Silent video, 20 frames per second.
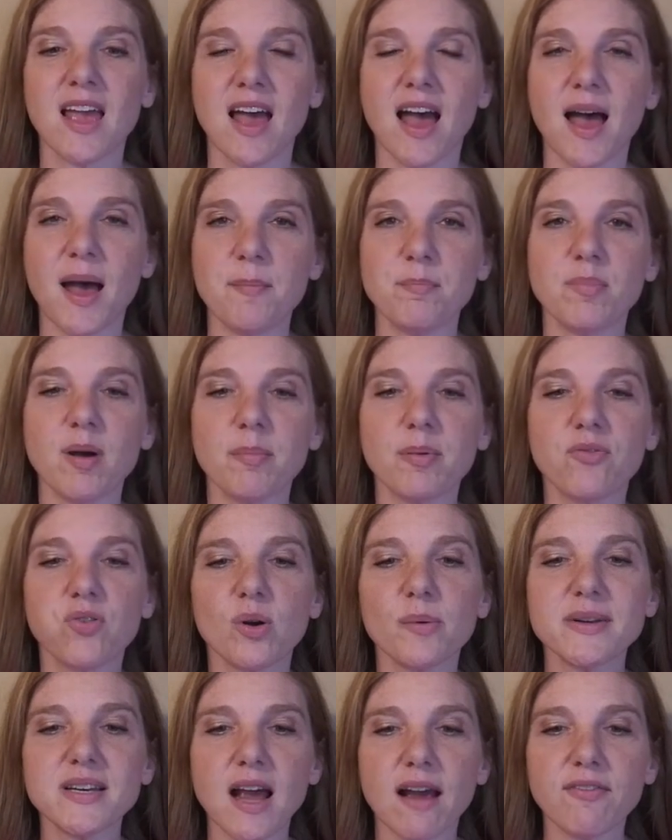But
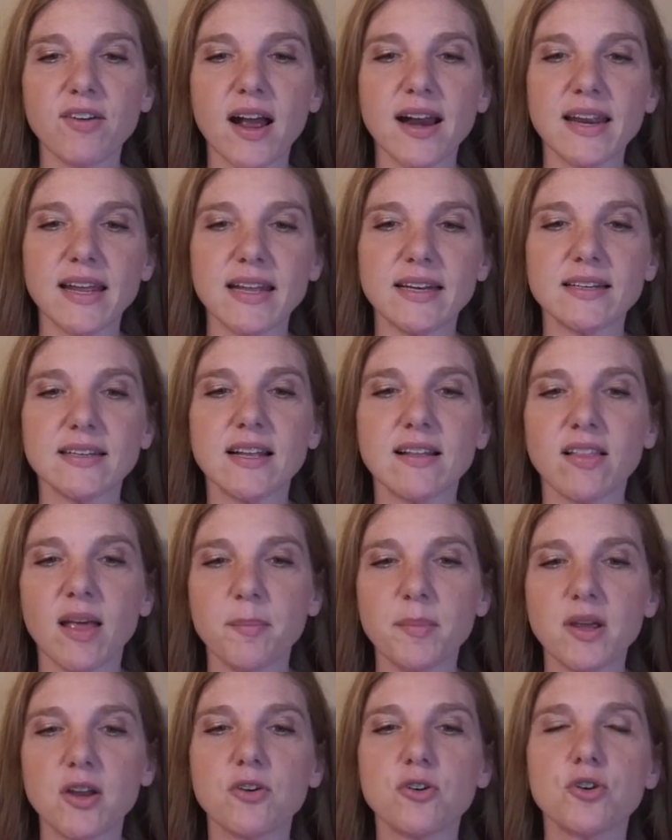before we dive right in, let
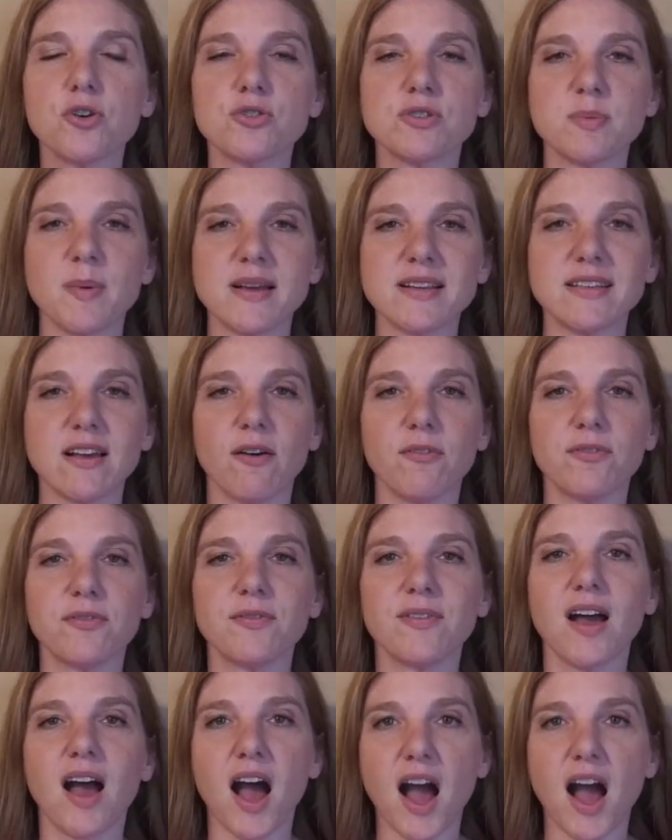me introduce myself.